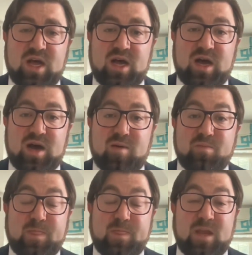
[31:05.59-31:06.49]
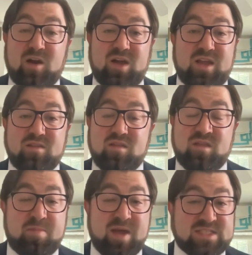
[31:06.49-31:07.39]
And
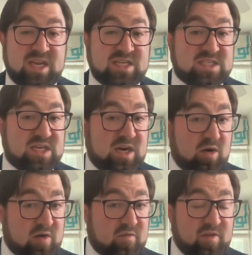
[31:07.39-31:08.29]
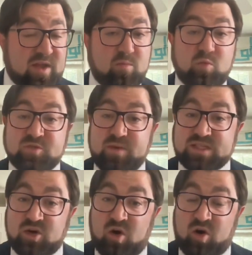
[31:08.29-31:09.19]
the best case scenario for them, which
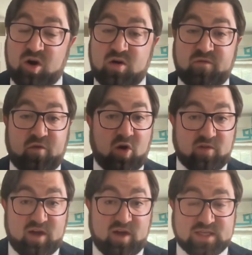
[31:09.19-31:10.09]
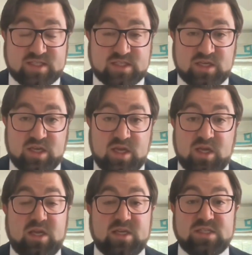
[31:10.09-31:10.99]
makes it harder for all of us,
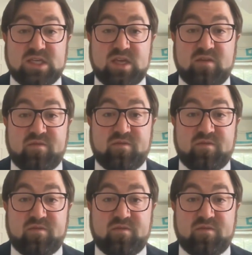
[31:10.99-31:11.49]
is if